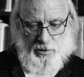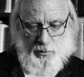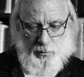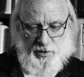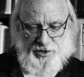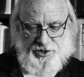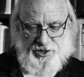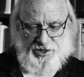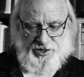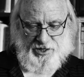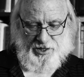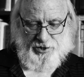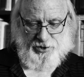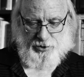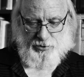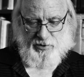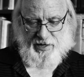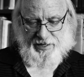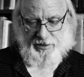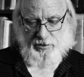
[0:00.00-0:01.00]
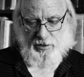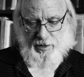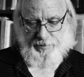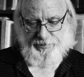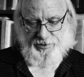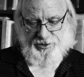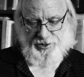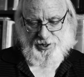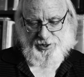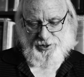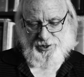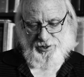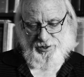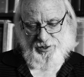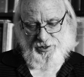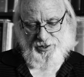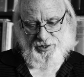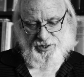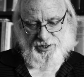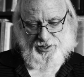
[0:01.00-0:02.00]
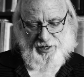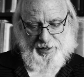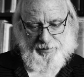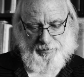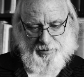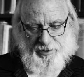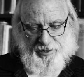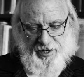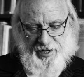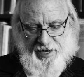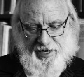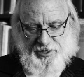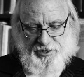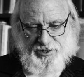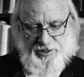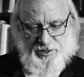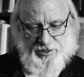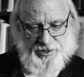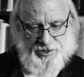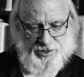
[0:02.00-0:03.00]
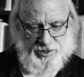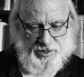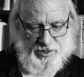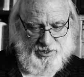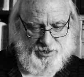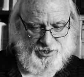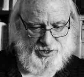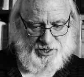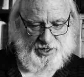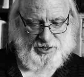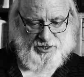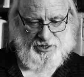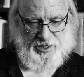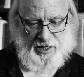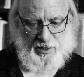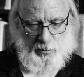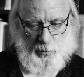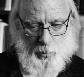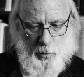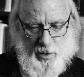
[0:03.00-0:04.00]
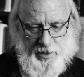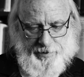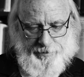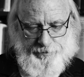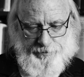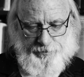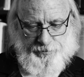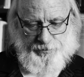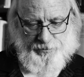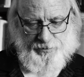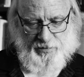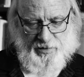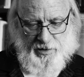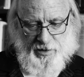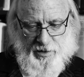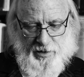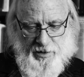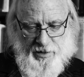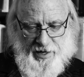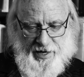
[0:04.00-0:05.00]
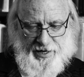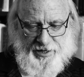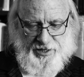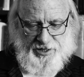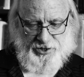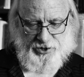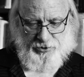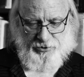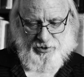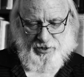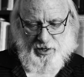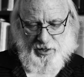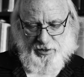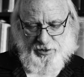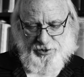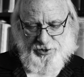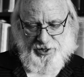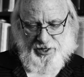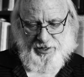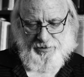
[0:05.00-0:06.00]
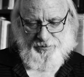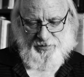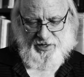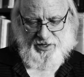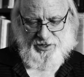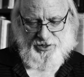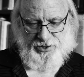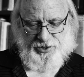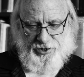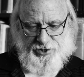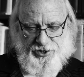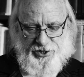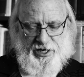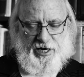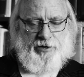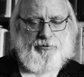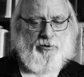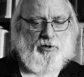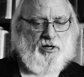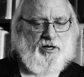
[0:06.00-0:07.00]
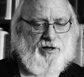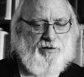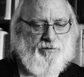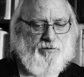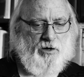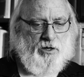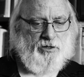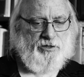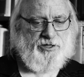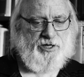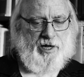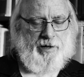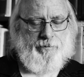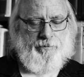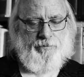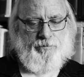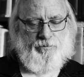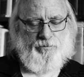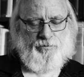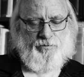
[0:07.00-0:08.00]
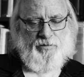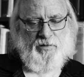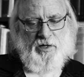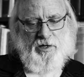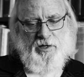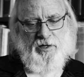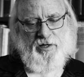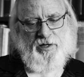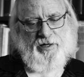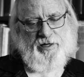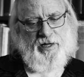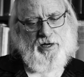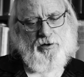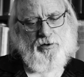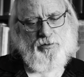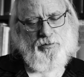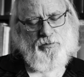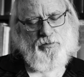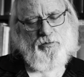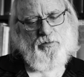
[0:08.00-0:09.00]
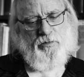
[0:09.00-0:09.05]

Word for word: which is in direct opposition to the statement in Exodus 16:1 and his chronology is generally faulty. And now,